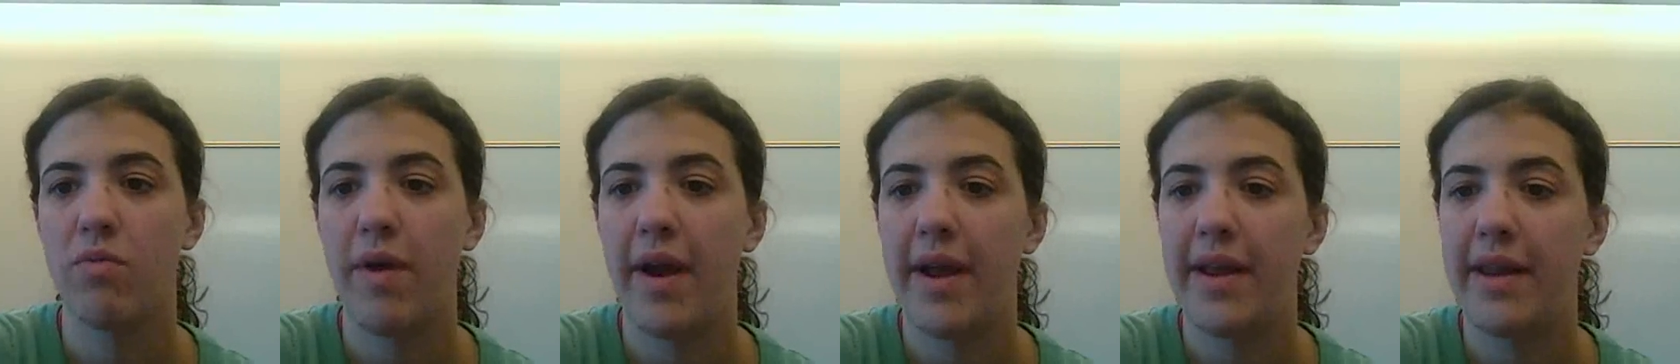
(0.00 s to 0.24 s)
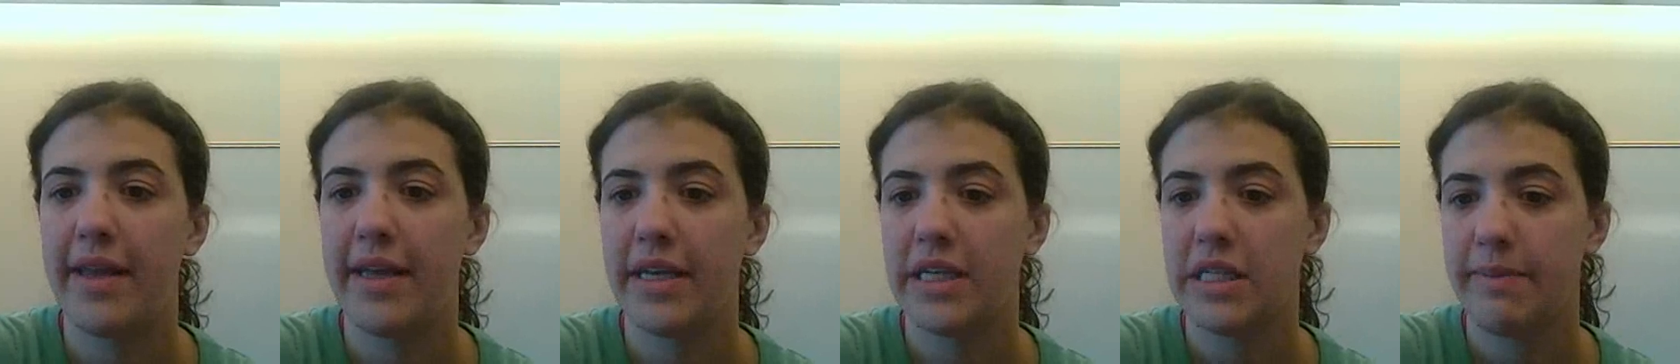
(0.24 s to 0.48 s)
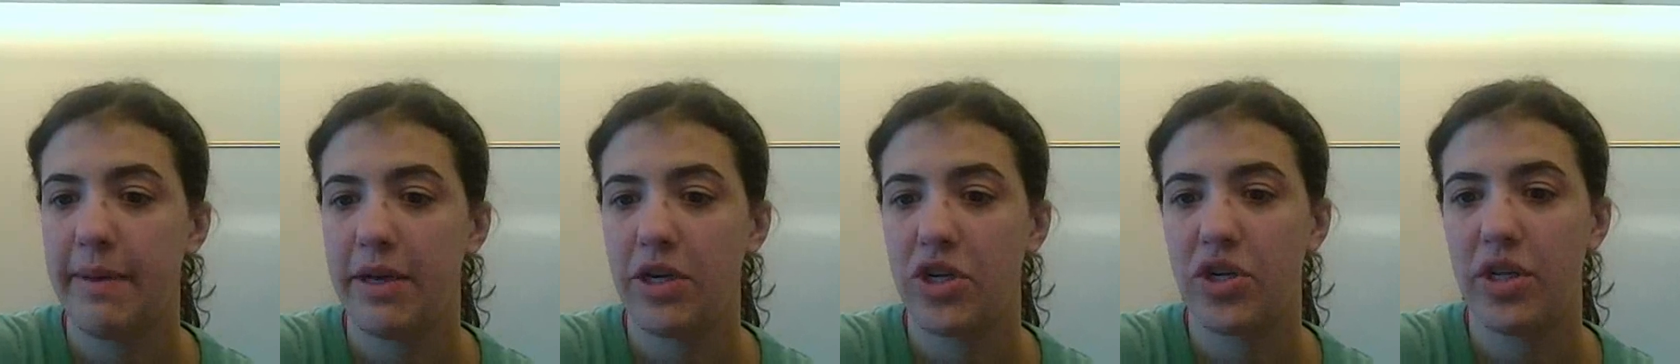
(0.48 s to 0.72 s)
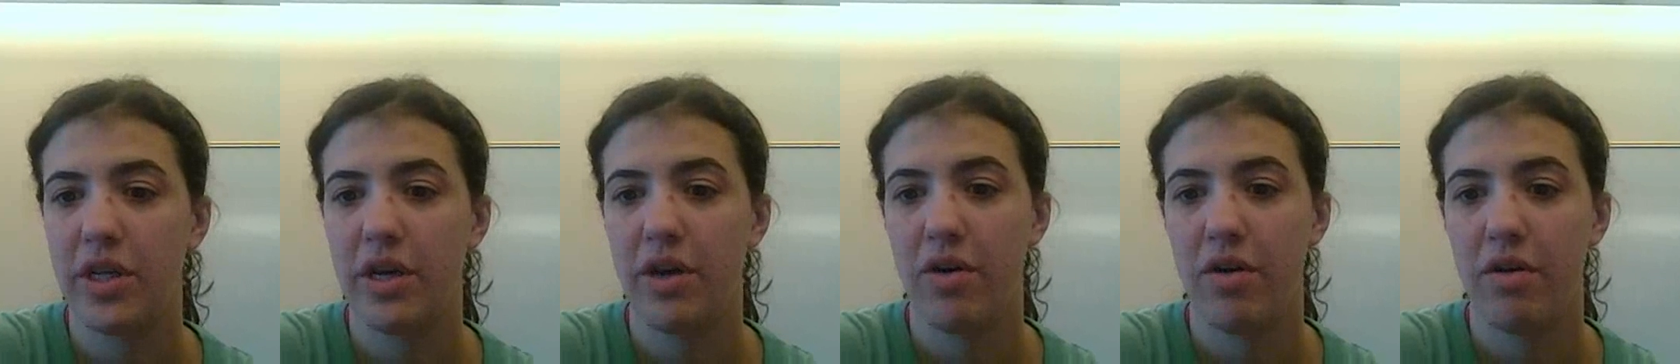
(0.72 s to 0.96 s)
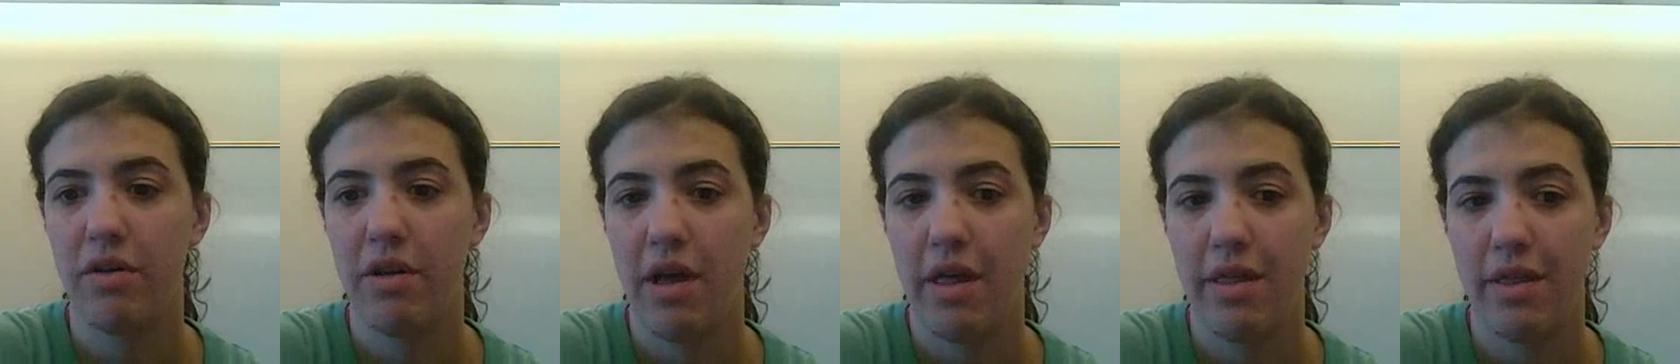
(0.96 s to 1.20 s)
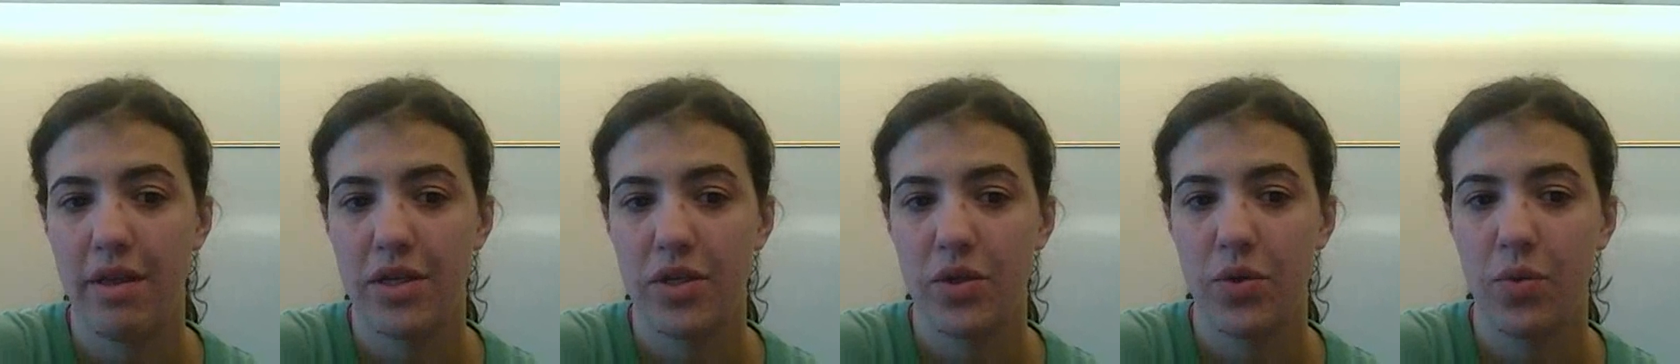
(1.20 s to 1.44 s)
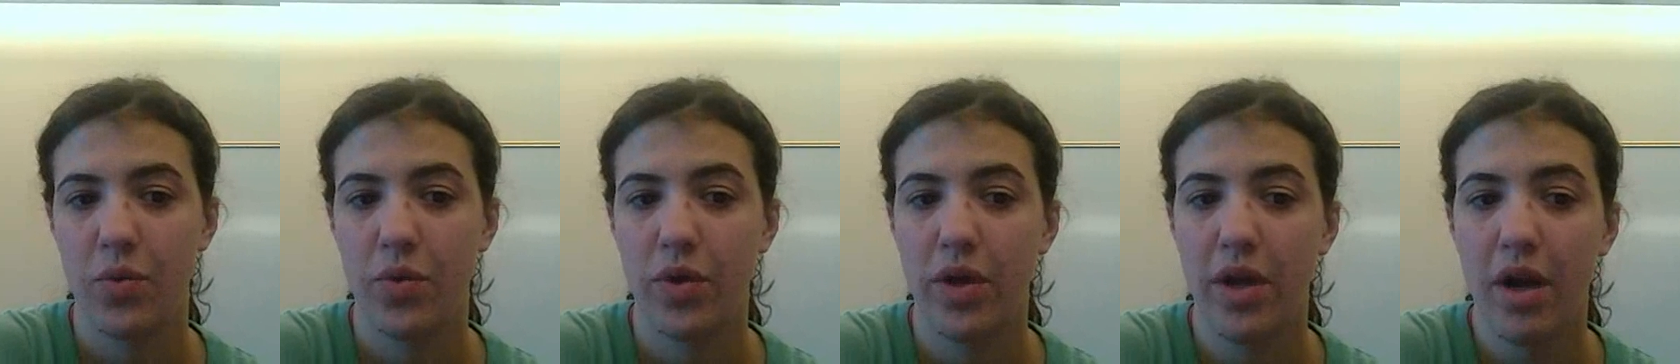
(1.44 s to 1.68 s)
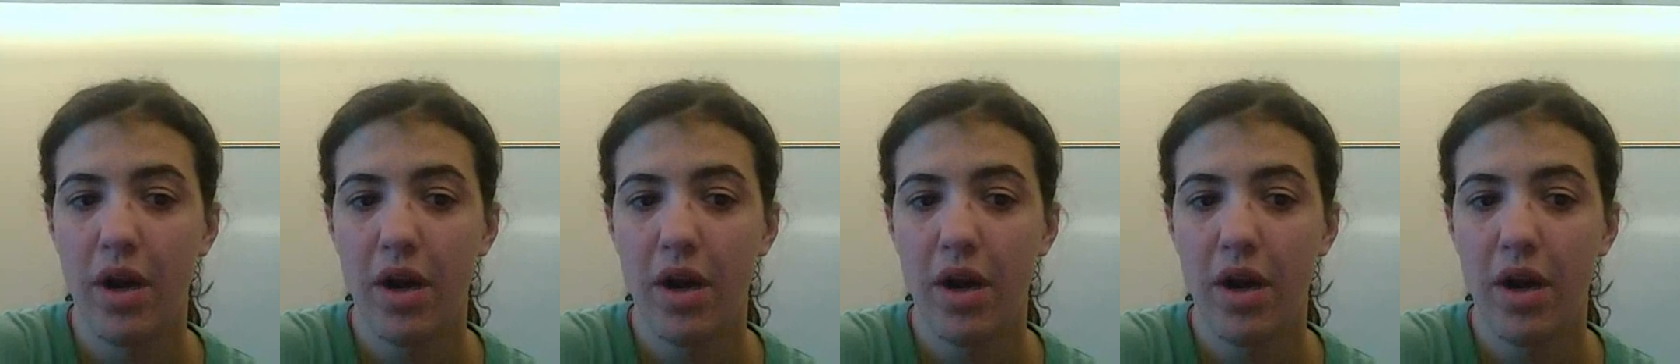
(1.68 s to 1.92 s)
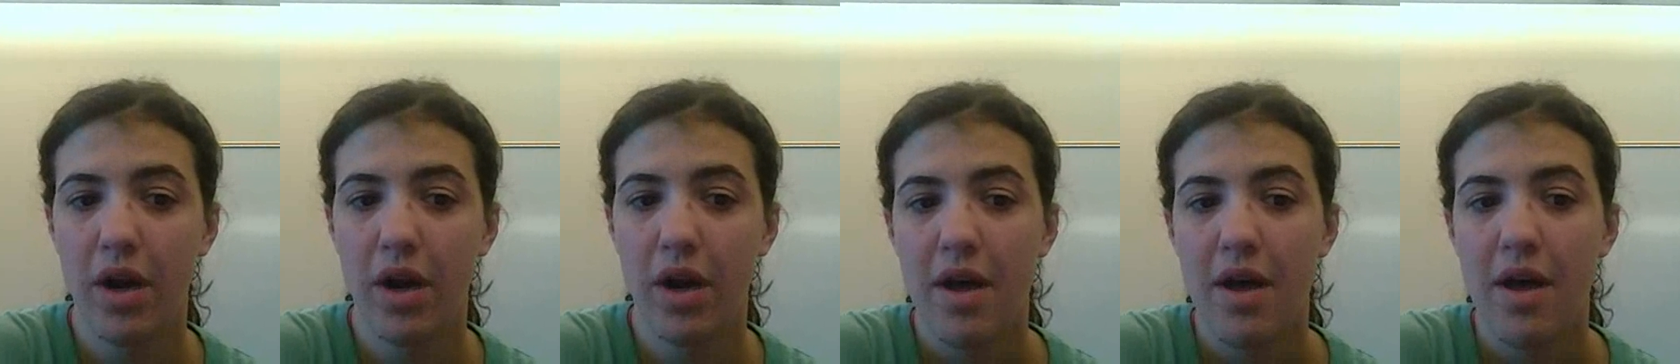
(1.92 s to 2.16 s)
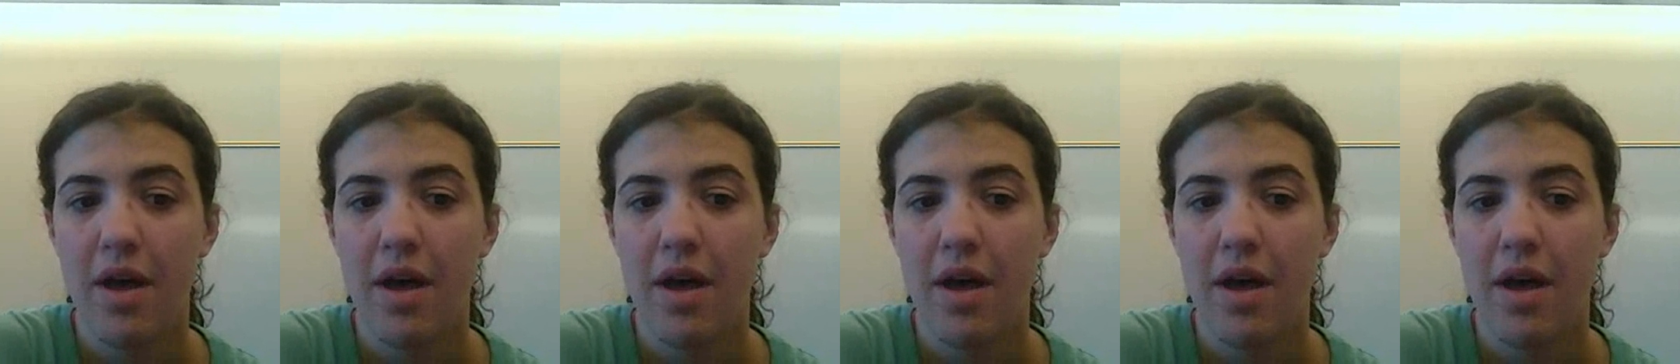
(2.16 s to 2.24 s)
writing, especially early in the school year.